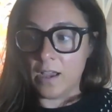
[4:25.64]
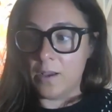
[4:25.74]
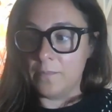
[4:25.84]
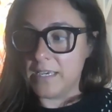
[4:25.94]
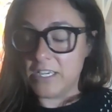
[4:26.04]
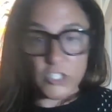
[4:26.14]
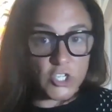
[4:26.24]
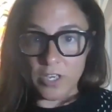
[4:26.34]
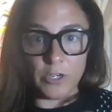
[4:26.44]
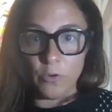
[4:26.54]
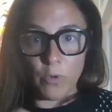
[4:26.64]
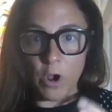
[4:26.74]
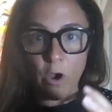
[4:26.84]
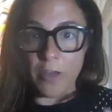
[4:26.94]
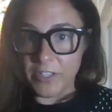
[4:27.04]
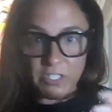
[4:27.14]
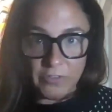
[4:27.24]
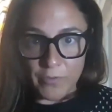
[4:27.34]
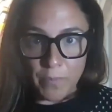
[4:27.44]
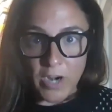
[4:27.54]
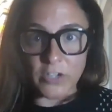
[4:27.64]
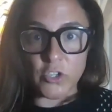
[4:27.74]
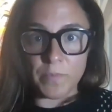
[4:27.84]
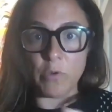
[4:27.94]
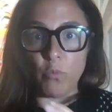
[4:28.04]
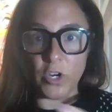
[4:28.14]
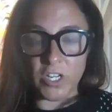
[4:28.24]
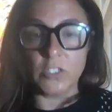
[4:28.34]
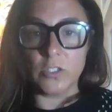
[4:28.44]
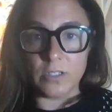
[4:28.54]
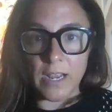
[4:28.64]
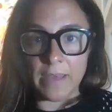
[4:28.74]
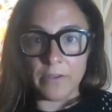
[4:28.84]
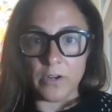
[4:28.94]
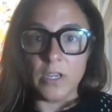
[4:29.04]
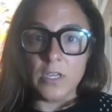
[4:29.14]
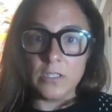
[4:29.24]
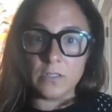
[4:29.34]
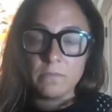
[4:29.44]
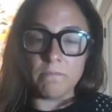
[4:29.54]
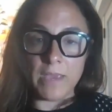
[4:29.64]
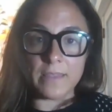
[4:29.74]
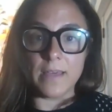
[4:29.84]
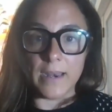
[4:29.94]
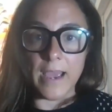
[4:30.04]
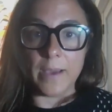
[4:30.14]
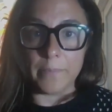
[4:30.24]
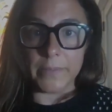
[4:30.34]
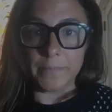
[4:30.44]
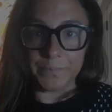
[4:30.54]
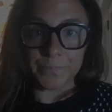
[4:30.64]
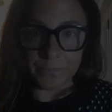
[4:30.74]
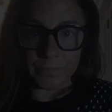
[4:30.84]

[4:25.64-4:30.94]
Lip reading: all the different parts should be working together to make that happen.